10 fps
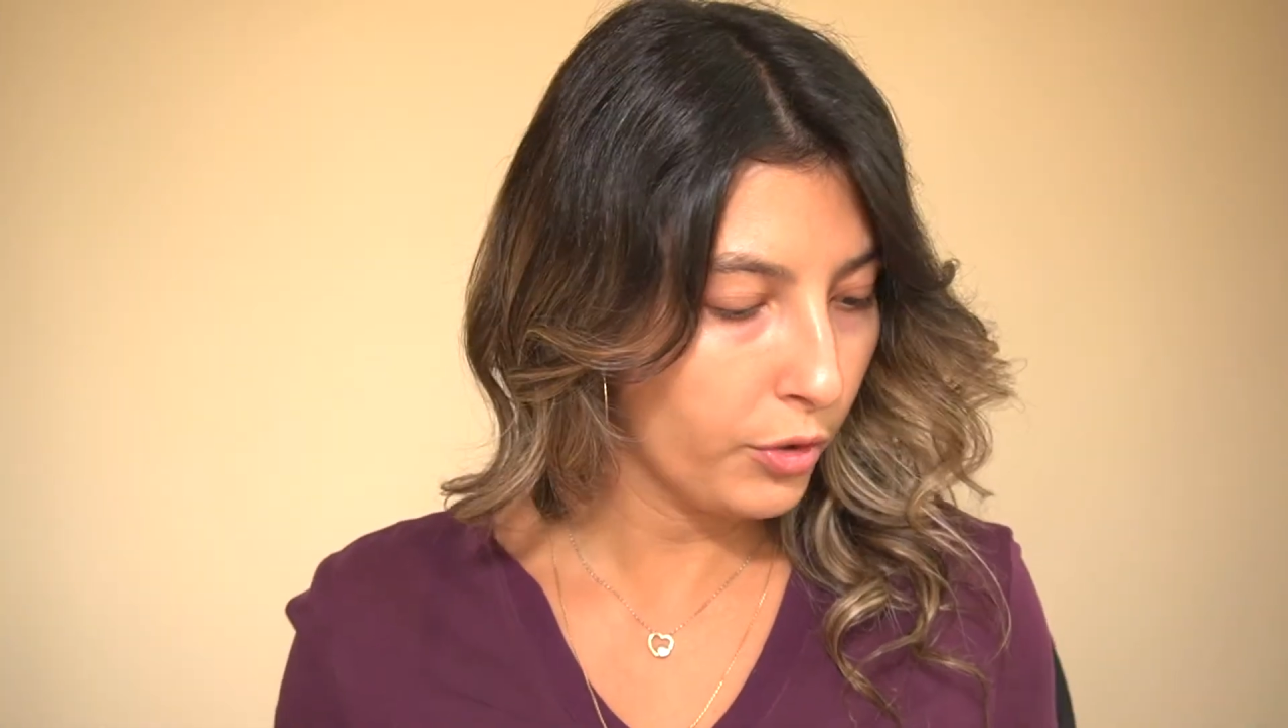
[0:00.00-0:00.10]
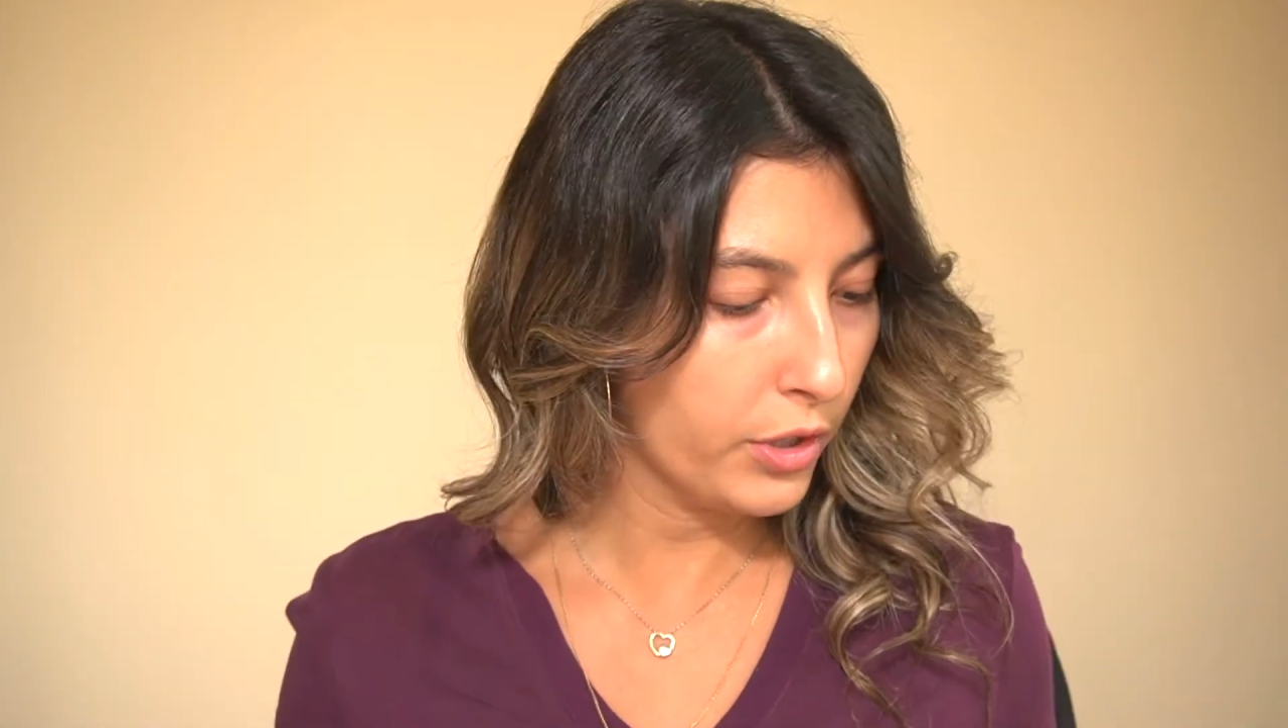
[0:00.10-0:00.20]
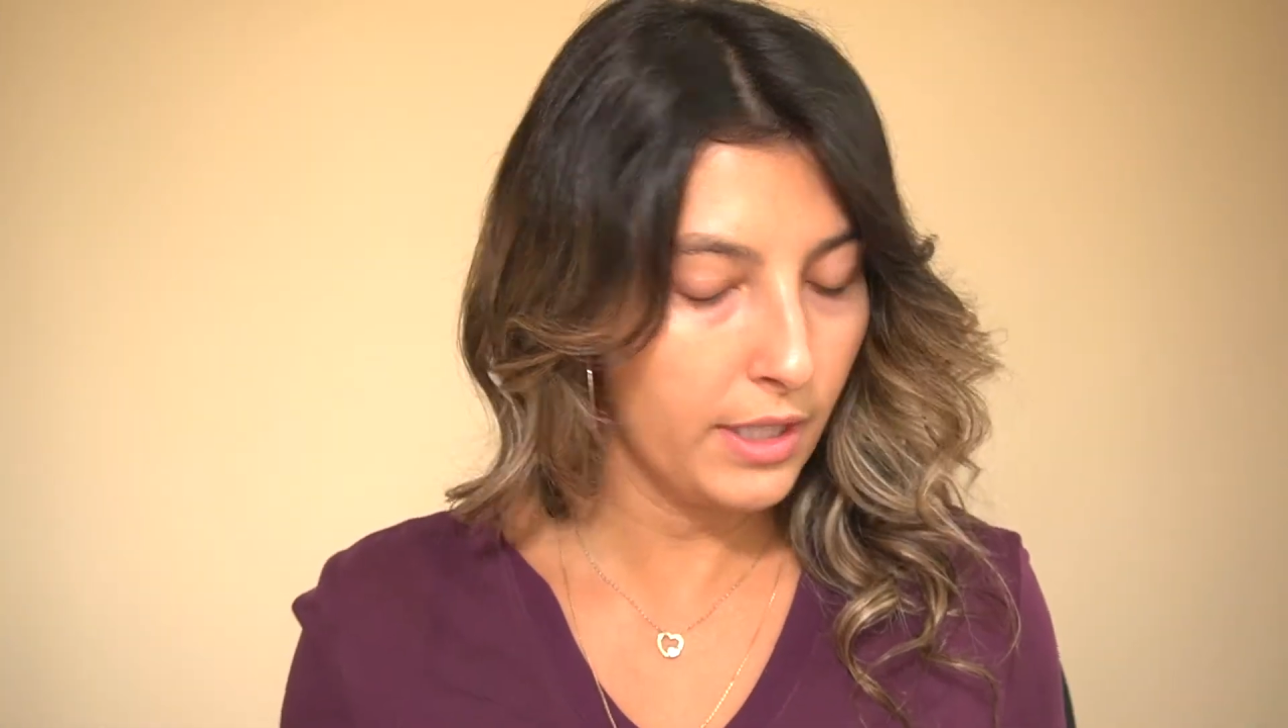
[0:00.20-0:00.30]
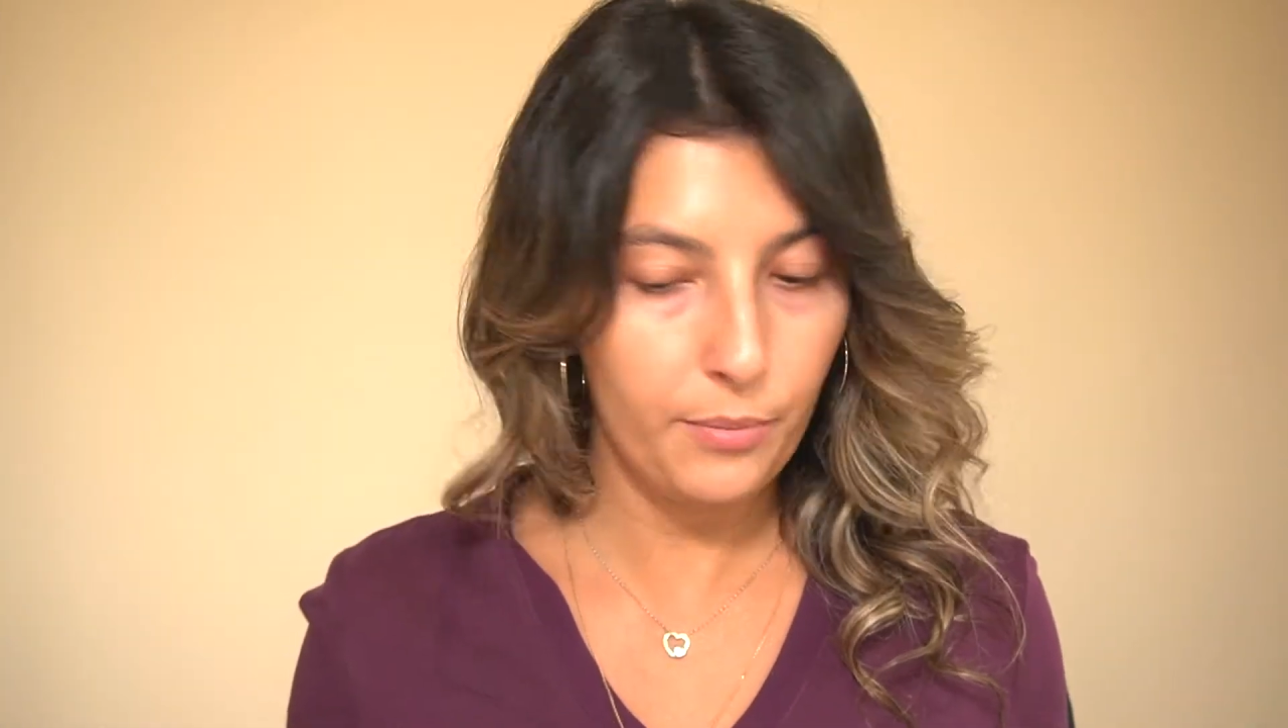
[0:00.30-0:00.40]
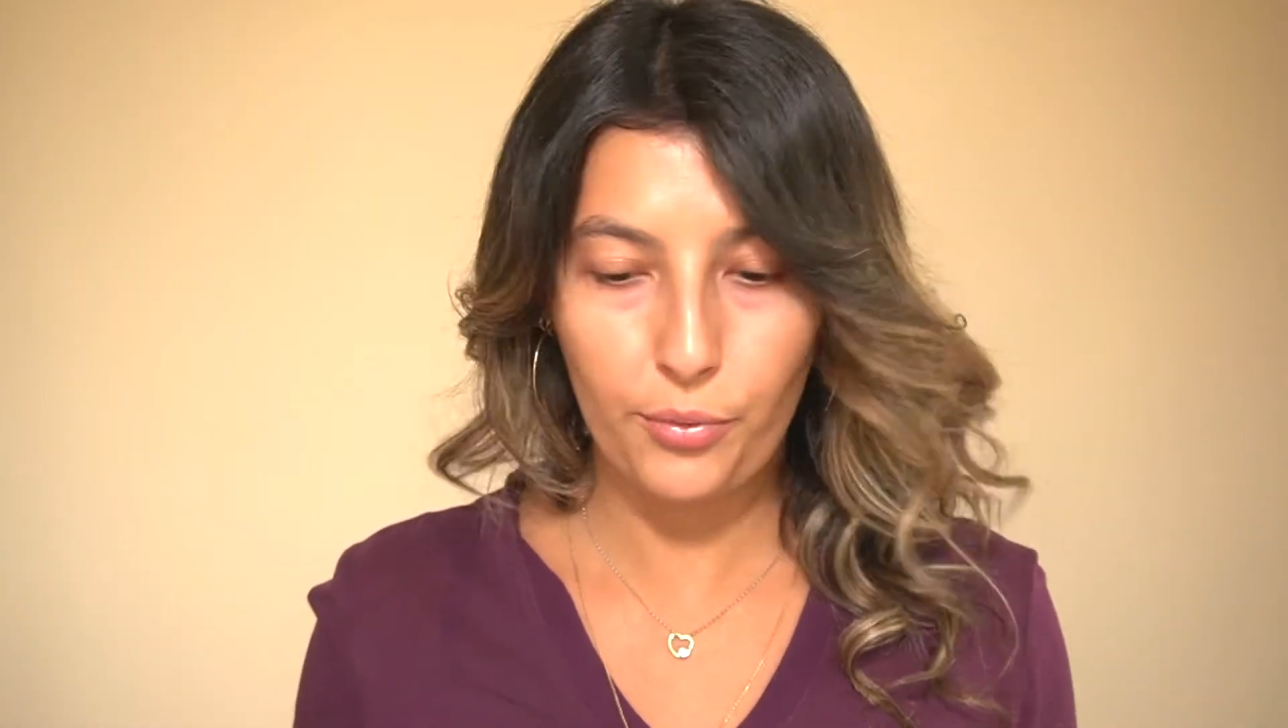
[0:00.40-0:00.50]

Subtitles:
we're gonna